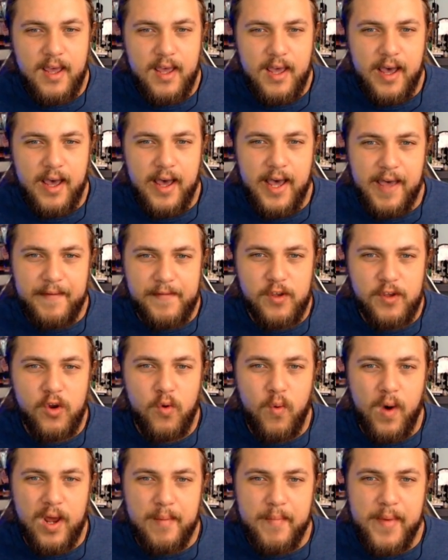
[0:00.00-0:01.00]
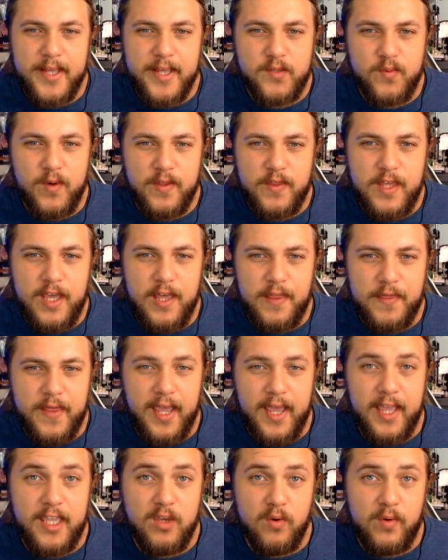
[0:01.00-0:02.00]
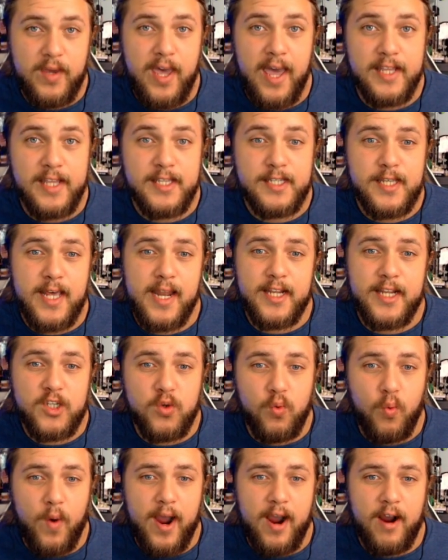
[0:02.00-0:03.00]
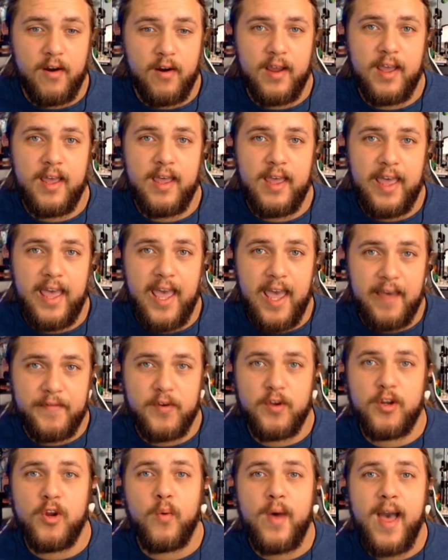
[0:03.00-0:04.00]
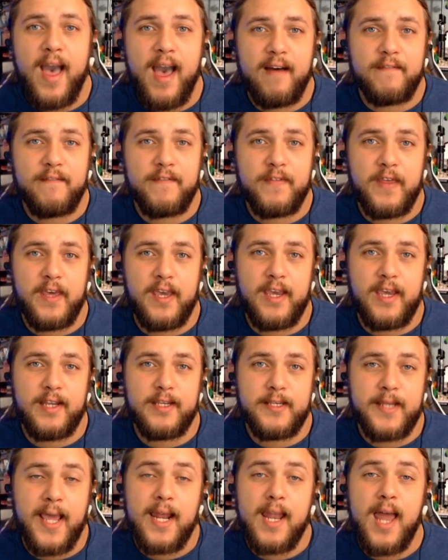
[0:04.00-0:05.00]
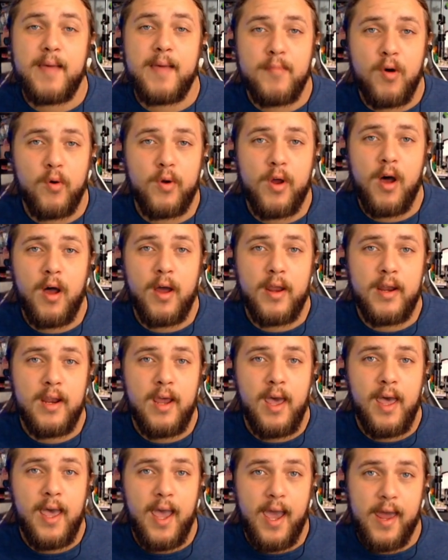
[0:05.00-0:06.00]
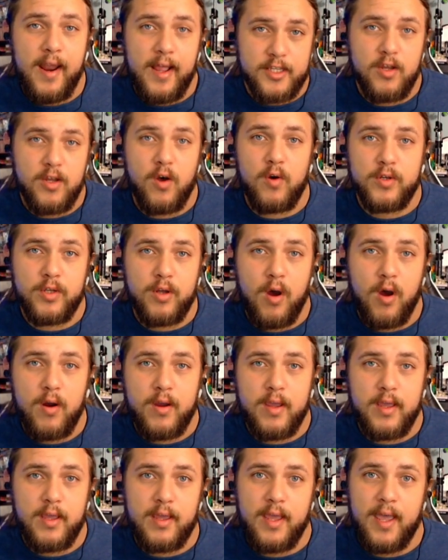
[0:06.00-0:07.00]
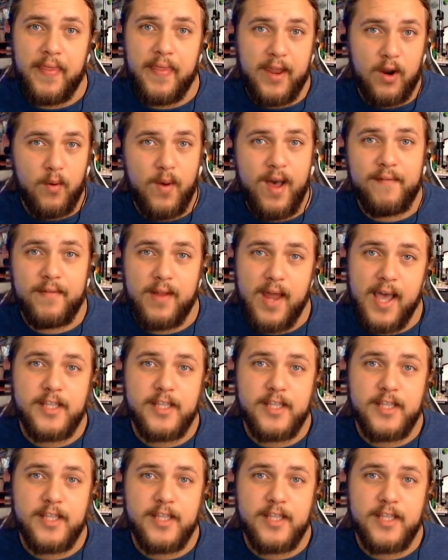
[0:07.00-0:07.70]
if you do want to mess with it, then you can set it to where if you don't have the daylight mode on and it's all dark and they don't have light